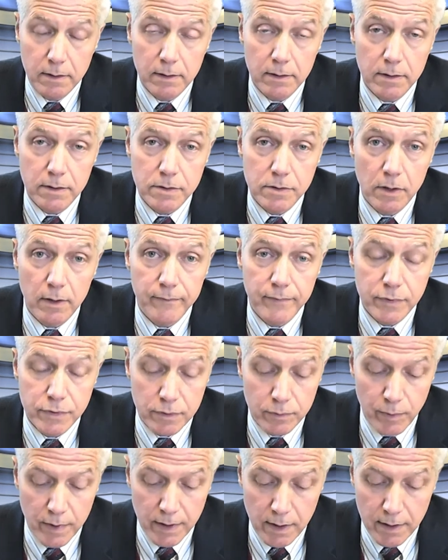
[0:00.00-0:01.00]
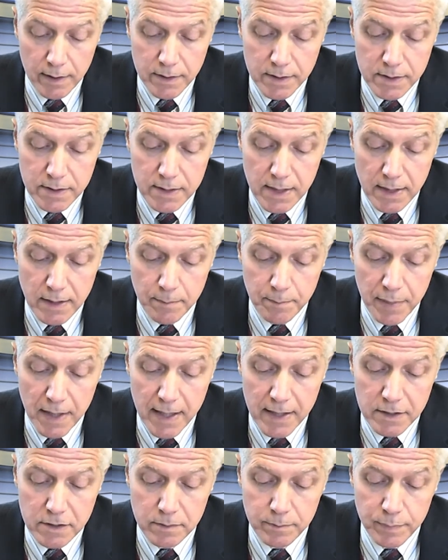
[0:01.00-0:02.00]
This officer went on to say the
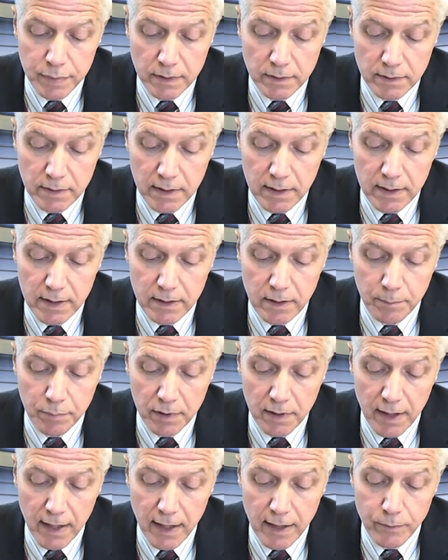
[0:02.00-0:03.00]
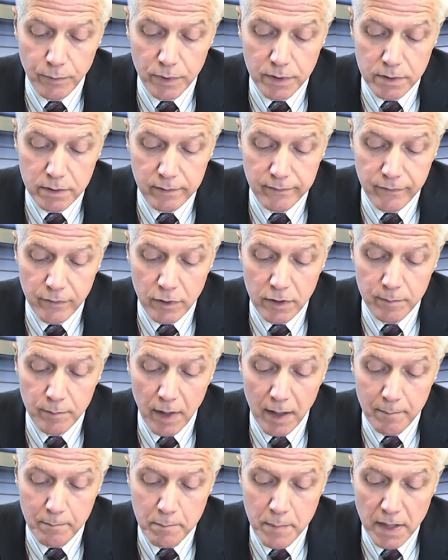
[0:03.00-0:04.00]
possibility that the plane was diverted
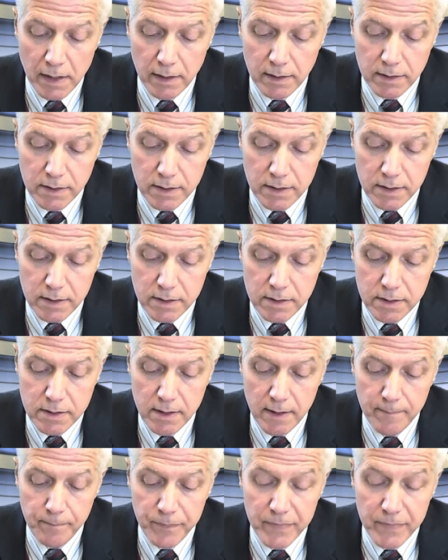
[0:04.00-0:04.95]
by militants